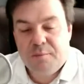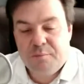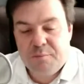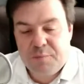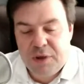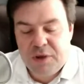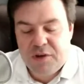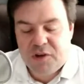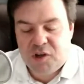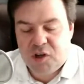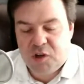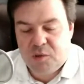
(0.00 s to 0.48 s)

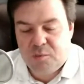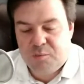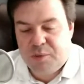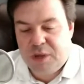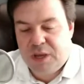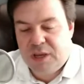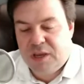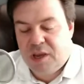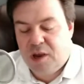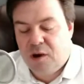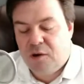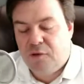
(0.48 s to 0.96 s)

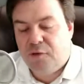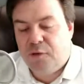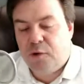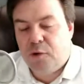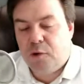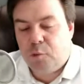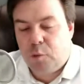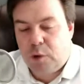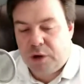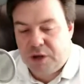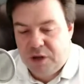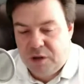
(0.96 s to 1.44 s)
Be
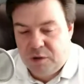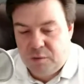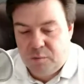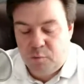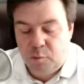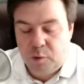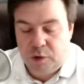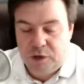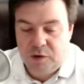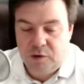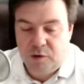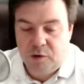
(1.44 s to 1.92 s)
careful when
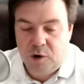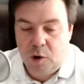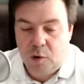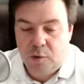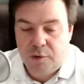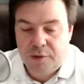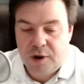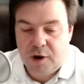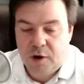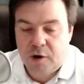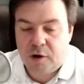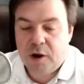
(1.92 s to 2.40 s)
you go
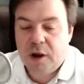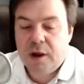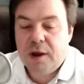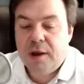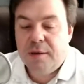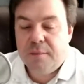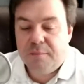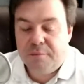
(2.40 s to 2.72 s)
there.